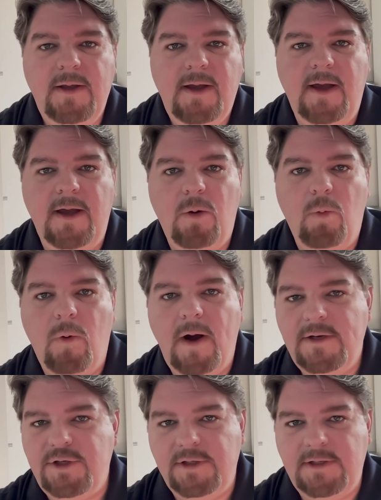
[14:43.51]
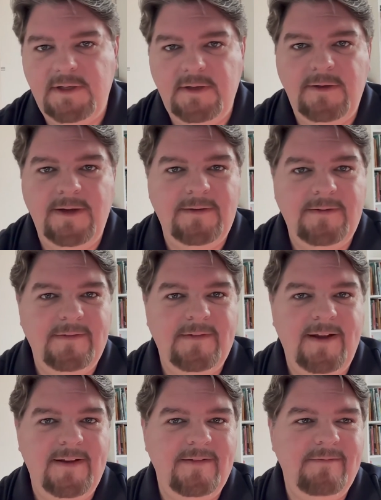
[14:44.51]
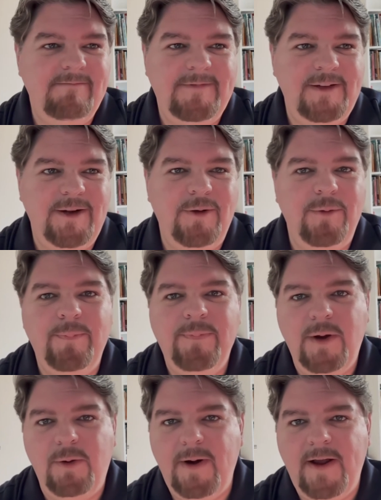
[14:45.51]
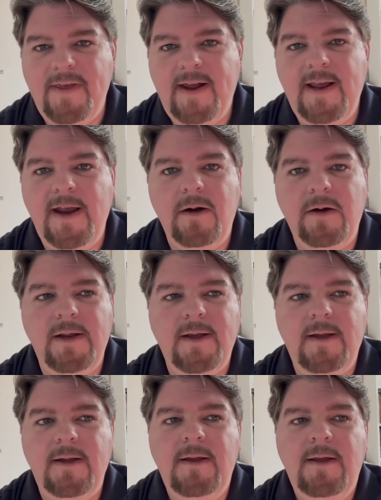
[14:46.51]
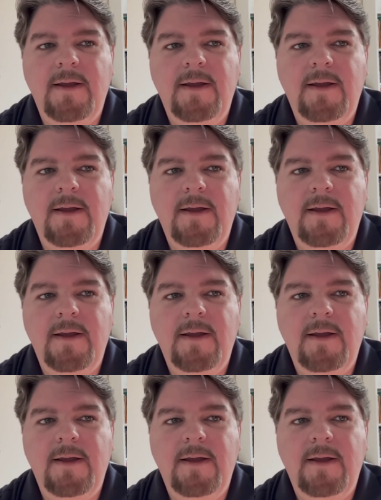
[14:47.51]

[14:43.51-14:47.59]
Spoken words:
Washington and around that area